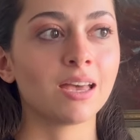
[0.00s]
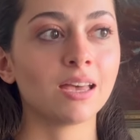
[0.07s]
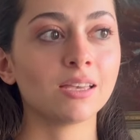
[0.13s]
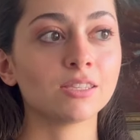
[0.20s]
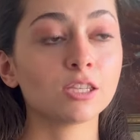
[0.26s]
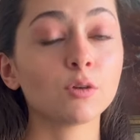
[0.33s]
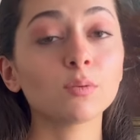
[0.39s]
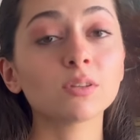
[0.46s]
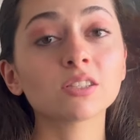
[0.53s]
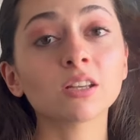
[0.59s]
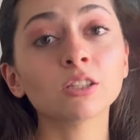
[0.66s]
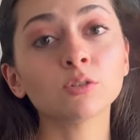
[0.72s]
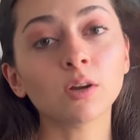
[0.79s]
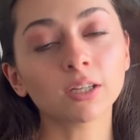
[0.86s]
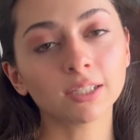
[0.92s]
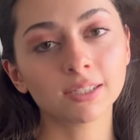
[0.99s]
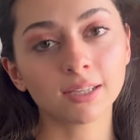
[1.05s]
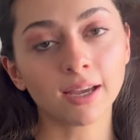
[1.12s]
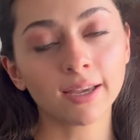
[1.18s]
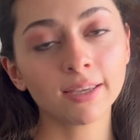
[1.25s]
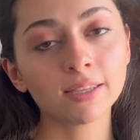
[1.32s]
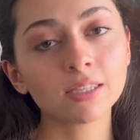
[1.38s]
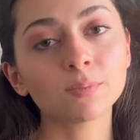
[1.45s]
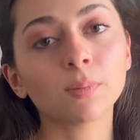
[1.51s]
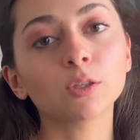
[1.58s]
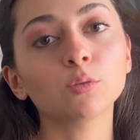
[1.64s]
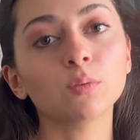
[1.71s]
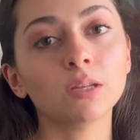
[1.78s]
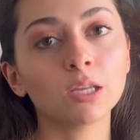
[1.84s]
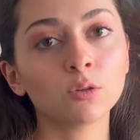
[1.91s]
So it's not rocket science, but
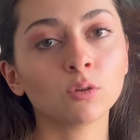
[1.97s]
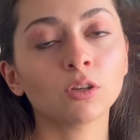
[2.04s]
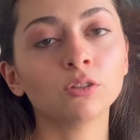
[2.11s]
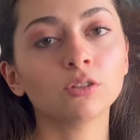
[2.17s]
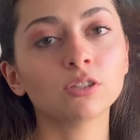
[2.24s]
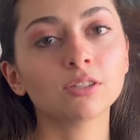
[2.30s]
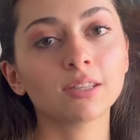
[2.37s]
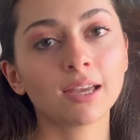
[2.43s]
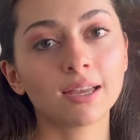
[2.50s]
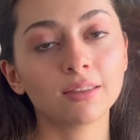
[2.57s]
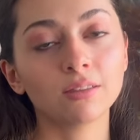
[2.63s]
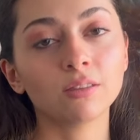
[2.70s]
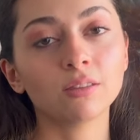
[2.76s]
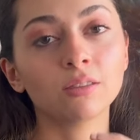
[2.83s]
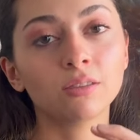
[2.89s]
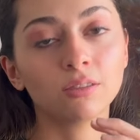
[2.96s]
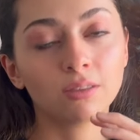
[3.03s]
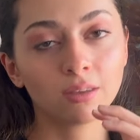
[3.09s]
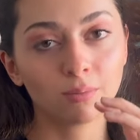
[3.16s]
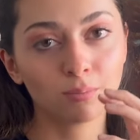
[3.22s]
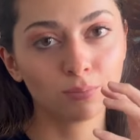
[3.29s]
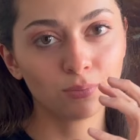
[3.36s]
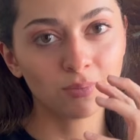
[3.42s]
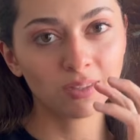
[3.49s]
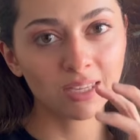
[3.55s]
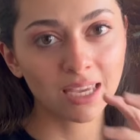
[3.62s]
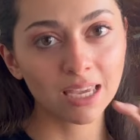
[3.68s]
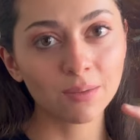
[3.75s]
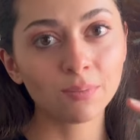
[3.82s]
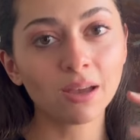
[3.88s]
we need to understand the
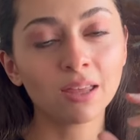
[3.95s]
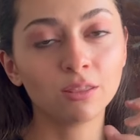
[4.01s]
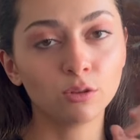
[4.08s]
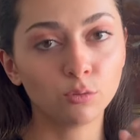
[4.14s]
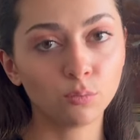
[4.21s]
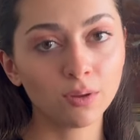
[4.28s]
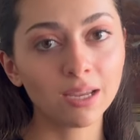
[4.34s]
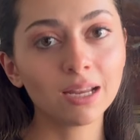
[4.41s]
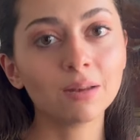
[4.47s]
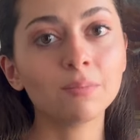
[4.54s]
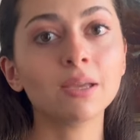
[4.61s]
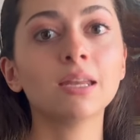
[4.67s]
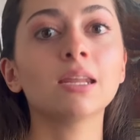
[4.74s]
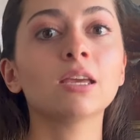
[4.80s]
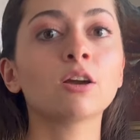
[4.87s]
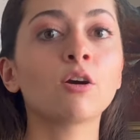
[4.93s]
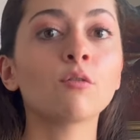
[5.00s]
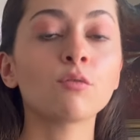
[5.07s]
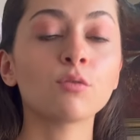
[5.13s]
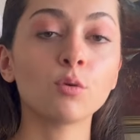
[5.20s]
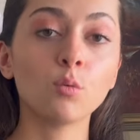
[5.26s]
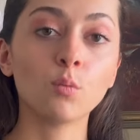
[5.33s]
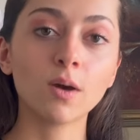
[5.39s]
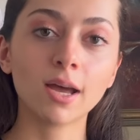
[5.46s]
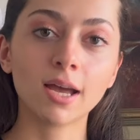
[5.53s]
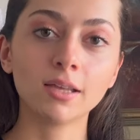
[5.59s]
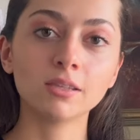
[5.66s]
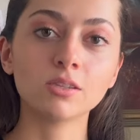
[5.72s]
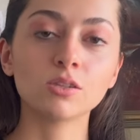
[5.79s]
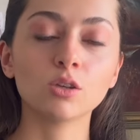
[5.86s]
deep and the real meaning of the
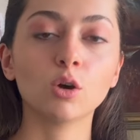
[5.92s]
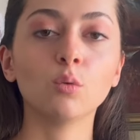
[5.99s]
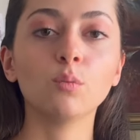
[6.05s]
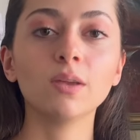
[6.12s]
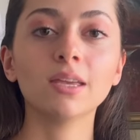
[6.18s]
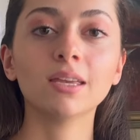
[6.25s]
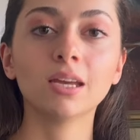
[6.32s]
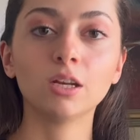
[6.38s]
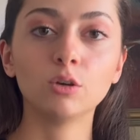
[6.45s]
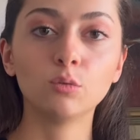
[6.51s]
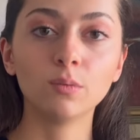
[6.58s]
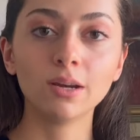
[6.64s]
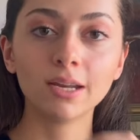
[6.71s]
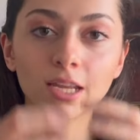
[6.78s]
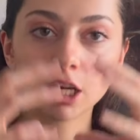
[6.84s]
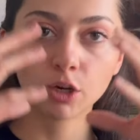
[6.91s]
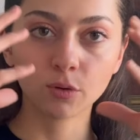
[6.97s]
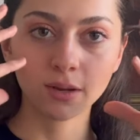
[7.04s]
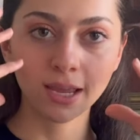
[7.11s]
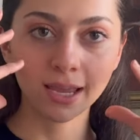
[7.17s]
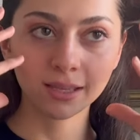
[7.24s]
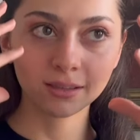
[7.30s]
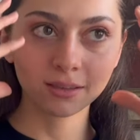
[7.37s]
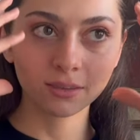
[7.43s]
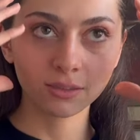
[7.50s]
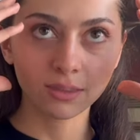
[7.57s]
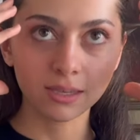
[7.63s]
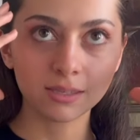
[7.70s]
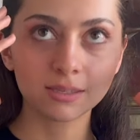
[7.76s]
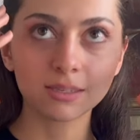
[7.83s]
words so we can really create
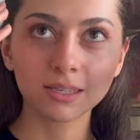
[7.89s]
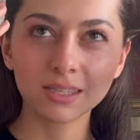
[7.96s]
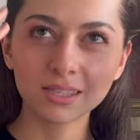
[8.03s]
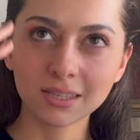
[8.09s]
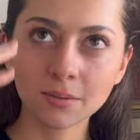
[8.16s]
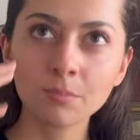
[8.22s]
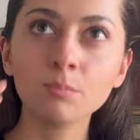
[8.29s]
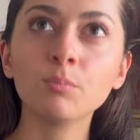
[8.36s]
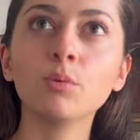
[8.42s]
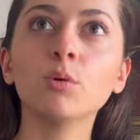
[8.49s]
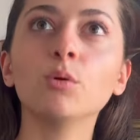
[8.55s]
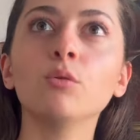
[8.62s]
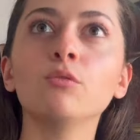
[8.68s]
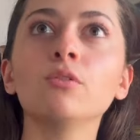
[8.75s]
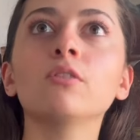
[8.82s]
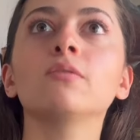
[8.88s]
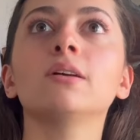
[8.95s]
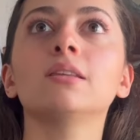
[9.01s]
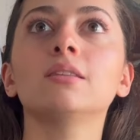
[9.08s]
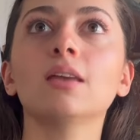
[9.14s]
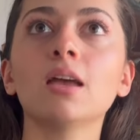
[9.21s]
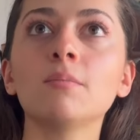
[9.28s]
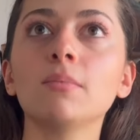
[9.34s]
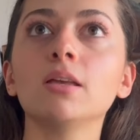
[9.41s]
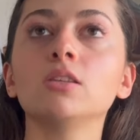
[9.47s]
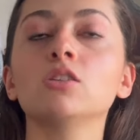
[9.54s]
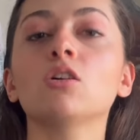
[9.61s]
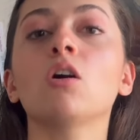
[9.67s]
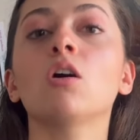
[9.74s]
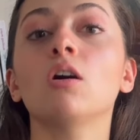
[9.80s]
this simple, vivid image
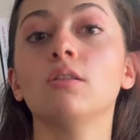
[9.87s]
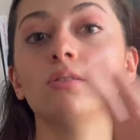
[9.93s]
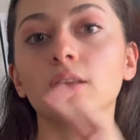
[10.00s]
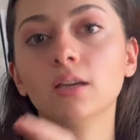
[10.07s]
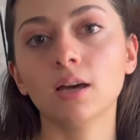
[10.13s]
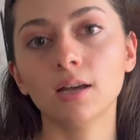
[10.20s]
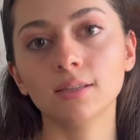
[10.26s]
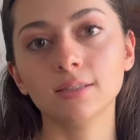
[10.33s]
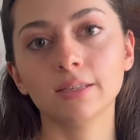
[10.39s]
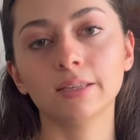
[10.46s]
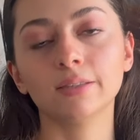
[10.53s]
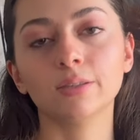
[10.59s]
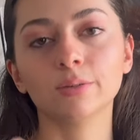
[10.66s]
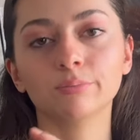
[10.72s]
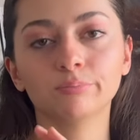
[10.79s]
on the content.